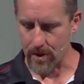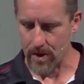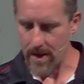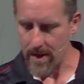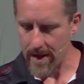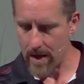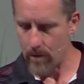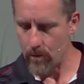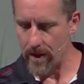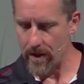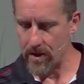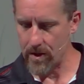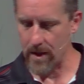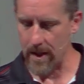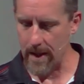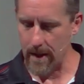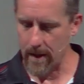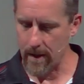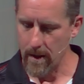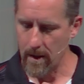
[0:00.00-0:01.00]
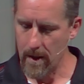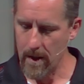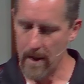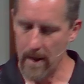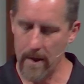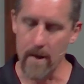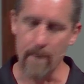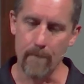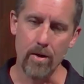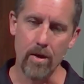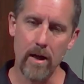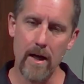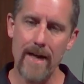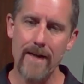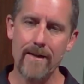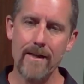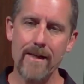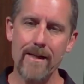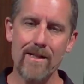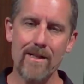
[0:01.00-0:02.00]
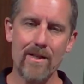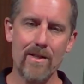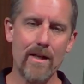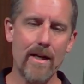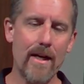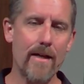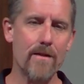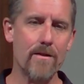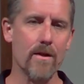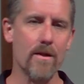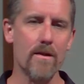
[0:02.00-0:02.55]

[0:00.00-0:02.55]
And then we see him planting seeds